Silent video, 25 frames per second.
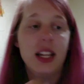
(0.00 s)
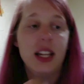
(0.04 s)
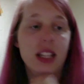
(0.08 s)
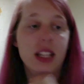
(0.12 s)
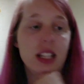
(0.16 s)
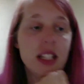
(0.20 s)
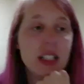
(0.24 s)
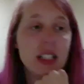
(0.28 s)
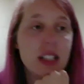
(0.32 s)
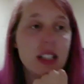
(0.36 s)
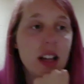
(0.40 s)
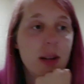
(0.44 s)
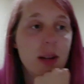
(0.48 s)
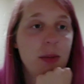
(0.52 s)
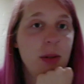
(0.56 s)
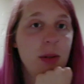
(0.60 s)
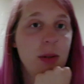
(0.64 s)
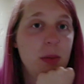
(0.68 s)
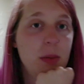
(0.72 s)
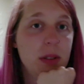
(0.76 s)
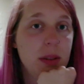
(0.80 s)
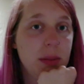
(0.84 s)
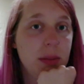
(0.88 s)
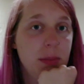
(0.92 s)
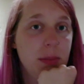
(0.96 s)
Double
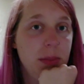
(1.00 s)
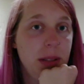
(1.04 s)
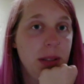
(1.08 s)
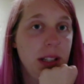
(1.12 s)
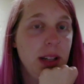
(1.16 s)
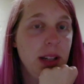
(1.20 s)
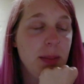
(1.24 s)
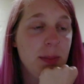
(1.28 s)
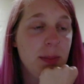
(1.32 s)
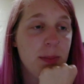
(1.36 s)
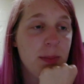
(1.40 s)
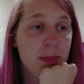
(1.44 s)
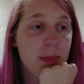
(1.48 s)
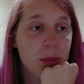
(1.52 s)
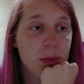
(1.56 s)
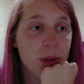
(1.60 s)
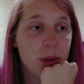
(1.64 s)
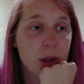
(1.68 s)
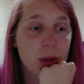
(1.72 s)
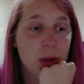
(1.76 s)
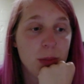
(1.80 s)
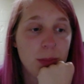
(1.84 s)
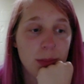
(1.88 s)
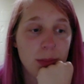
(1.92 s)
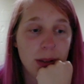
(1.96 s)
would be
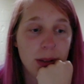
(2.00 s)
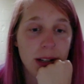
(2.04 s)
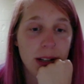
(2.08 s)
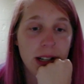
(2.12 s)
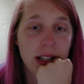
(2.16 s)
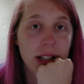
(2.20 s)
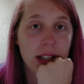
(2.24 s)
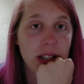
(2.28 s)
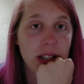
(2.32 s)
appropriate.